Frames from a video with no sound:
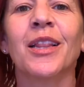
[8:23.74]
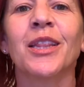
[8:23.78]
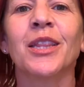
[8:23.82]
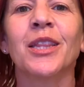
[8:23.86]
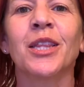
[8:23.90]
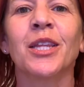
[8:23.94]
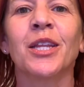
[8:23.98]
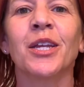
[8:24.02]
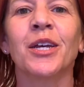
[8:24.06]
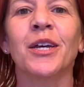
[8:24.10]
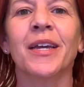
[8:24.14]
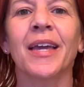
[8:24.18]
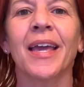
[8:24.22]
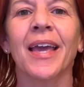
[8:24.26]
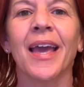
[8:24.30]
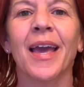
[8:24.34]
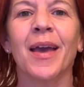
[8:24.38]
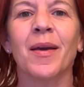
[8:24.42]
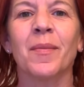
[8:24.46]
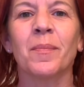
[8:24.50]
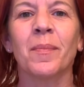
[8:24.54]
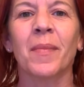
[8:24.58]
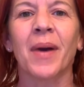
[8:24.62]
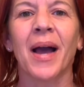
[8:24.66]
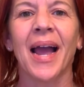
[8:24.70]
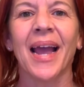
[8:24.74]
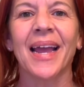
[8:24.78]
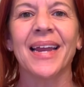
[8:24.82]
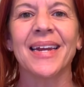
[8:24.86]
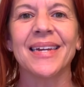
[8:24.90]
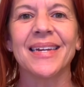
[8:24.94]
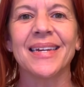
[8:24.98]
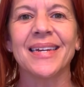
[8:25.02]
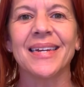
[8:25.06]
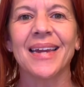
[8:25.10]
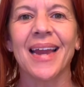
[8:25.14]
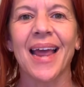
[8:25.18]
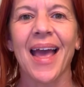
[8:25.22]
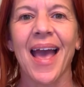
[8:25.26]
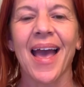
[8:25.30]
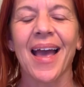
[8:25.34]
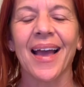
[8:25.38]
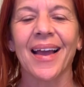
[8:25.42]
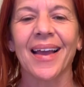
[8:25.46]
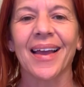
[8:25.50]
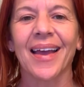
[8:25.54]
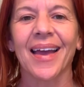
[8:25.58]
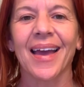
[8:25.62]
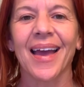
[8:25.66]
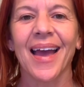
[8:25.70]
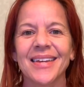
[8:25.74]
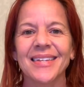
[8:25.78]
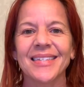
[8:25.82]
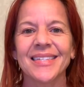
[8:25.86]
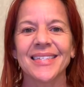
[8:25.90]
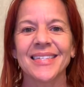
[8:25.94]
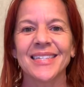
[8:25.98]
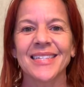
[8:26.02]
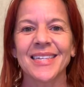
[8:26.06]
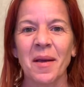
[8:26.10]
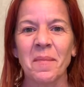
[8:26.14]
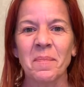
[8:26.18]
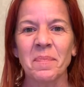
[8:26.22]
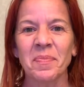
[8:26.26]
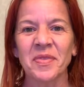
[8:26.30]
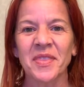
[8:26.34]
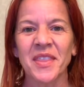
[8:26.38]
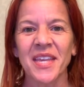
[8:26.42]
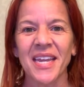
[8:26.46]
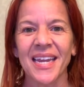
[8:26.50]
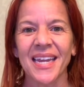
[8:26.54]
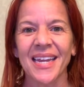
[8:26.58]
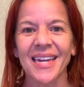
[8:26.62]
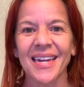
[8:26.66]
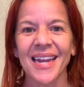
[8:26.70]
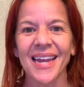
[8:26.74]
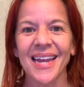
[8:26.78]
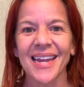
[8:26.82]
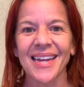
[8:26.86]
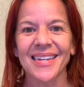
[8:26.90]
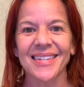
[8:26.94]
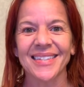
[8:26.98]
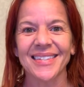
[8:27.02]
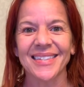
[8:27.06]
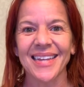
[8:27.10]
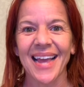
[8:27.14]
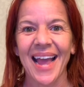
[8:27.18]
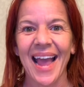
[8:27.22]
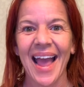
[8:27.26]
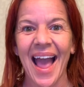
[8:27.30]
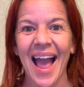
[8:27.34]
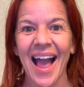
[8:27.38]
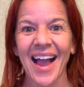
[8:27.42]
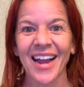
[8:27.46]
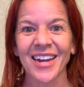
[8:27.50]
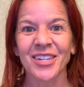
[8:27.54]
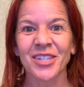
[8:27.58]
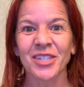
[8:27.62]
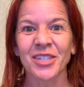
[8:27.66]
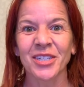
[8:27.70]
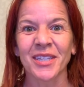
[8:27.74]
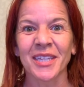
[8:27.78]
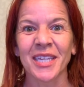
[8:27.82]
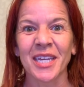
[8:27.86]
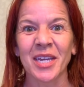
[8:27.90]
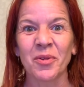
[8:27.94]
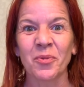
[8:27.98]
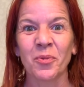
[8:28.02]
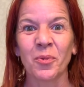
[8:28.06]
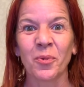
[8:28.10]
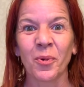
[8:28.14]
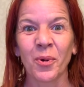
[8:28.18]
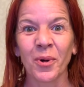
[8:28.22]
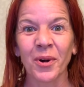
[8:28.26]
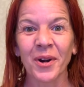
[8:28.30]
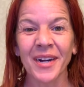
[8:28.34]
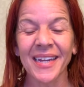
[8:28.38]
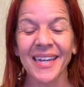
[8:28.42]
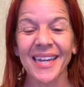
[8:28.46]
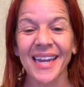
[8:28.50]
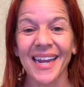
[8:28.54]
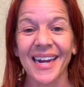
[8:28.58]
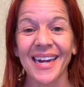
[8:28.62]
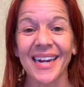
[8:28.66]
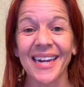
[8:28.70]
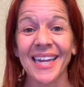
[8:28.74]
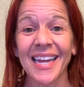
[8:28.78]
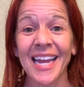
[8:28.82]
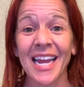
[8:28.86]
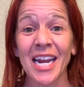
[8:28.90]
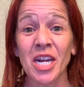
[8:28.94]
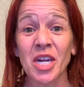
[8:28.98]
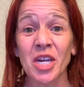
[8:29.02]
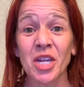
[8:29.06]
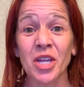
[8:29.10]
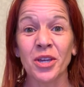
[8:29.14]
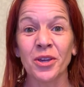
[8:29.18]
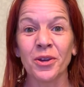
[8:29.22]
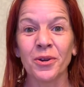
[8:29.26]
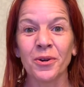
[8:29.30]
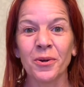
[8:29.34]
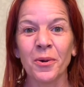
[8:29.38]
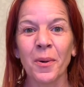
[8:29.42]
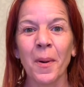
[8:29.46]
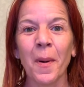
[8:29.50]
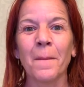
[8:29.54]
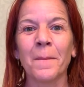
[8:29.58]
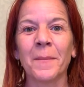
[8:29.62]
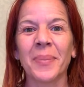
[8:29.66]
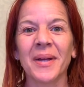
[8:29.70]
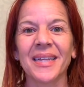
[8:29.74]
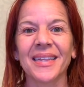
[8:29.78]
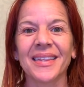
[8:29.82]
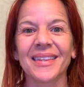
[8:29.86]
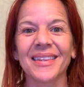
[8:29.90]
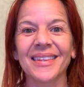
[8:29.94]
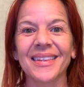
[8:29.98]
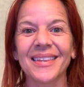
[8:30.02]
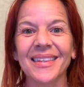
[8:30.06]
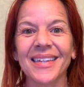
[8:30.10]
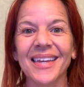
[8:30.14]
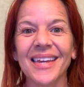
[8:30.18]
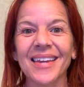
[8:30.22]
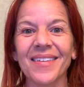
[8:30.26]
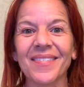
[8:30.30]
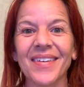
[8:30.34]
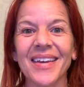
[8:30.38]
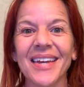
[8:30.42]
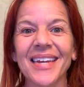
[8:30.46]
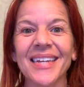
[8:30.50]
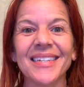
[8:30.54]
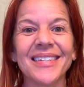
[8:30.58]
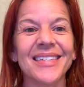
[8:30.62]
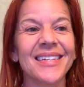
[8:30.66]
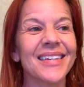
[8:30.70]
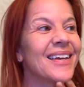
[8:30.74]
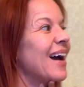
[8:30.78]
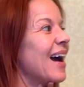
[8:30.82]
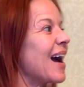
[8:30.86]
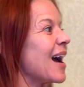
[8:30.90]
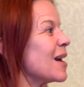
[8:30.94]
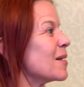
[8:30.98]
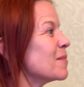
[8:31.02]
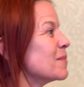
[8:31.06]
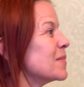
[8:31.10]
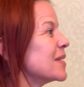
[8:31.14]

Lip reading: look at my neck. Something is actually working. Can you believe it? I